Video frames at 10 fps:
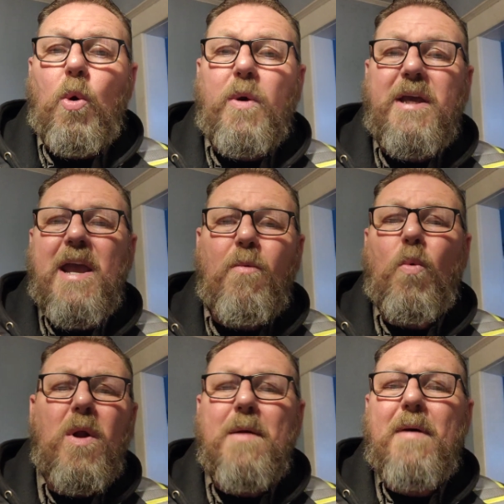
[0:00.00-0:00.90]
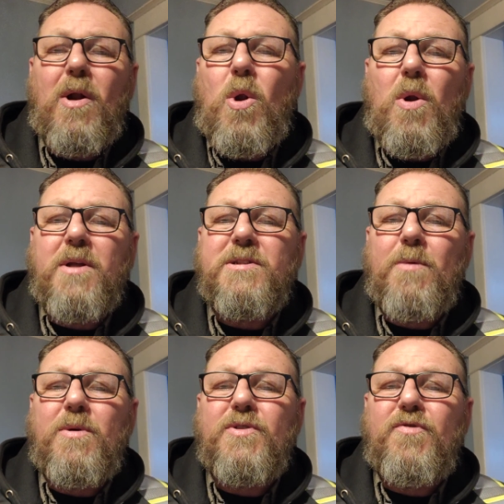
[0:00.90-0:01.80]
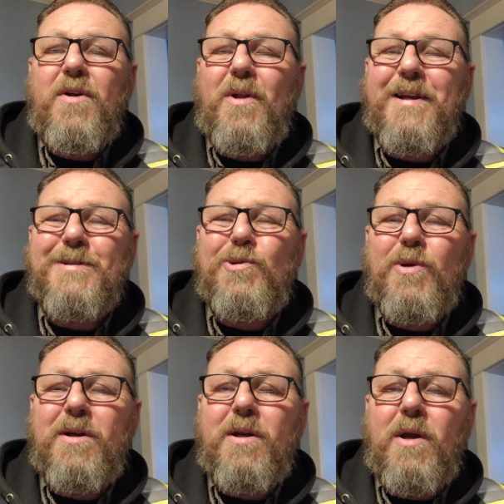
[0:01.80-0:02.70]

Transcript: we can't worry about hurting someone's feelings.